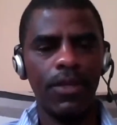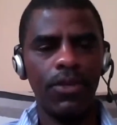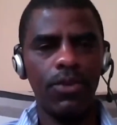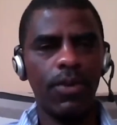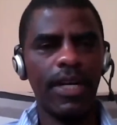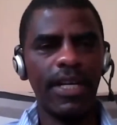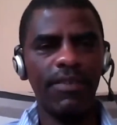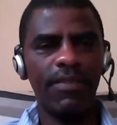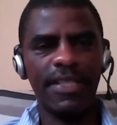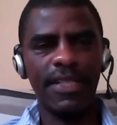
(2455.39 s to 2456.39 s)
you can
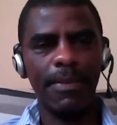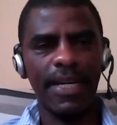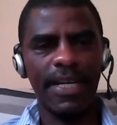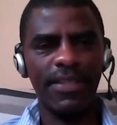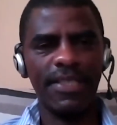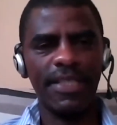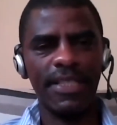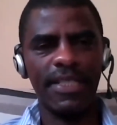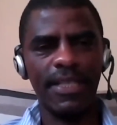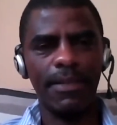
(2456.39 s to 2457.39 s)
give us some countries
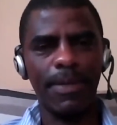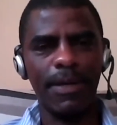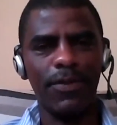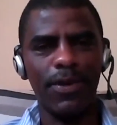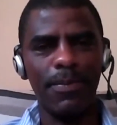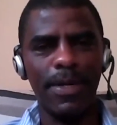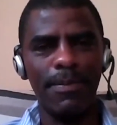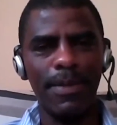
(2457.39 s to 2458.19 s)
that perform